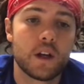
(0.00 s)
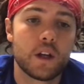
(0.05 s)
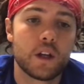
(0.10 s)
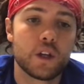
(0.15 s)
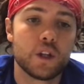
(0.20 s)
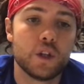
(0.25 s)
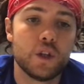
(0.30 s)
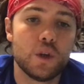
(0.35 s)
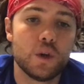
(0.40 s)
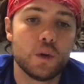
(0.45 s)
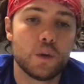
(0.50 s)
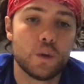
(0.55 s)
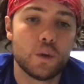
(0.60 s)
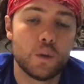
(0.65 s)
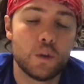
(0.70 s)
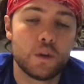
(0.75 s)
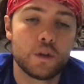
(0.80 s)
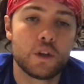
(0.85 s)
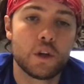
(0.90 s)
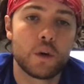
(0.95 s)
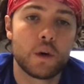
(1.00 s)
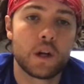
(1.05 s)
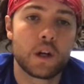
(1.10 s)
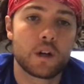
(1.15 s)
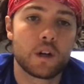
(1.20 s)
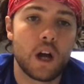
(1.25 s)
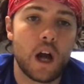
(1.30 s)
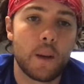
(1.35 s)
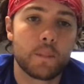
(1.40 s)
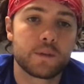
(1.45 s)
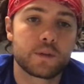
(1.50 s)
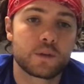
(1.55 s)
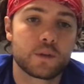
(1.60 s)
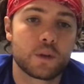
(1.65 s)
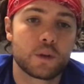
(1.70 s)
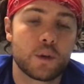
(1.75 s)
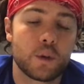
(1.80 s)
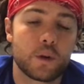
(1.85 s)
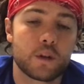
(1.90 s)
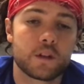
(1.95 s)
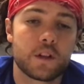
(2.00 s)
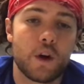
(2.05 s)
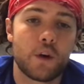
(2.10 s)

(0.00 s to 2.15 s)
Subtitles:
you doing your obstacle course.